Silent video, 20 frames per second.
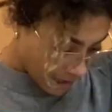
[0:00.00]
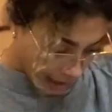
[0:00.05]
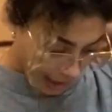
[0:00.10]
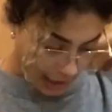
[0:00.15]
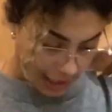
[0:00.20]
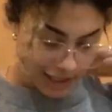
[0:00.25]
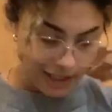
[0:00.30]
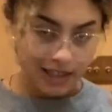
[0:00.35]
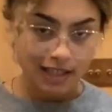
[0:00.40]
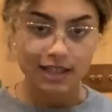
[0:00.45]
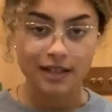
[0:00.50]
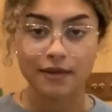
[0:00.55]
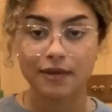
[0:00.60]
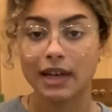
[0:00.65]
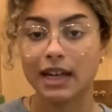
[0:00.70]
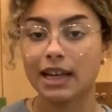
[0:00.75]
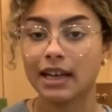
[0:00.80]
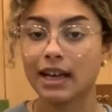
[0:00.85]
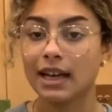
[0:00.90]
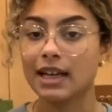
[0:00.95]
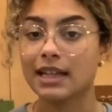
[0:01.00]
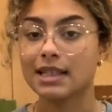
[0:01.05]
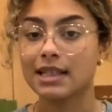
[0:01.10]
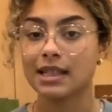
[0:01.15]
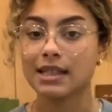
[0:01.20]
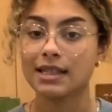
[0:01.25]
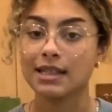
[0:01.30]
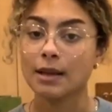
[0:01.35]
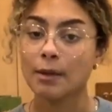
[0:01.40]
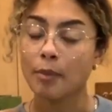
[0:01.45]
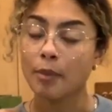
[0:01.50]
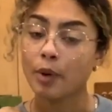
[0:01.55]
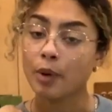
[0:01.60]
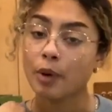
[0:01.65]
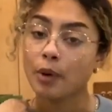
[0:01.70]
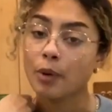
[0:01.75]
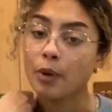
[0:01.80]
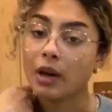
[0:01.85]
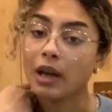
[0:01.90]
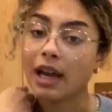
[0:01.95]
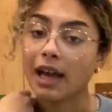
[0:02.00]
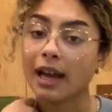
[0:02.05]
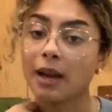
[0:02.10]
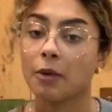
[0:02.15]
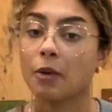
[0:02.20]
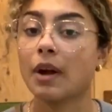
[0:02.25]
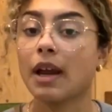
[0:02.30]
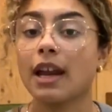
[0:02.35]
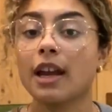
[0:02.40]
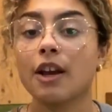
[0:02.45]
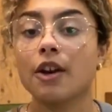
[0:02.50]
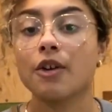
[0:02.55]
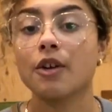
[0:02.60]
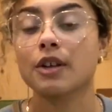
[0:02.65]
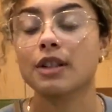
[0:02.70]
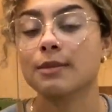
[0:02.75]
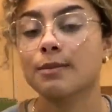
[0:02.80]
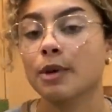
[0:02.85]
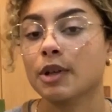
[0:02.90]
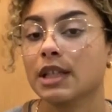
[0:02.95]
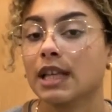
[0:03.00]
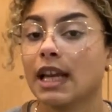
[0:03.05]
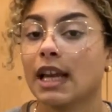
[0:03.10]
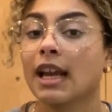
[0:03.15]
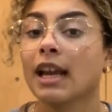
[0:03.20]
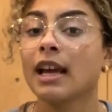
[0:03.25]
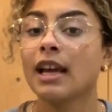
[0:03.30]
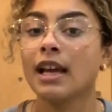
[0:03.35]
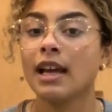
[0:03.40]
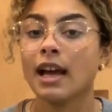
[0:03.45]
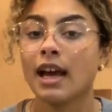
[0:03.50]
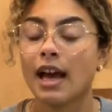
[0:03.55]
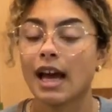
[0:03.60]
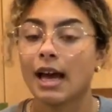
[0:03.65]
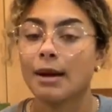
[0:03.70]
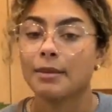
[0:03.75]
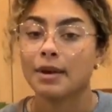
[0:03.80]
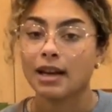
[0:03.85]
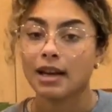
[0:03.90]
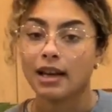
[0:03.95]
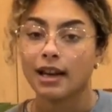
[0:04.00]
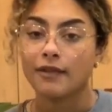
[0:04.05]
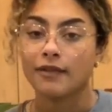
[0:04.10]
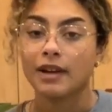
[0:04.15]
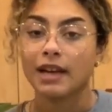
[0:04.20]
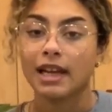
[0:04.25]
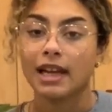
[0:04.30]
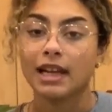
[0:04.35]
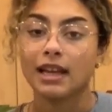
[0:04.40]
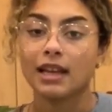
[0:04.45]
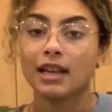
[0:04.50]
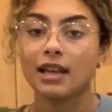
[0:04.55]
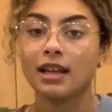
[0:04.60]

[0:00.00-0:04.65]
And it's just a really nice, simple, lightweight crossbody and a lovely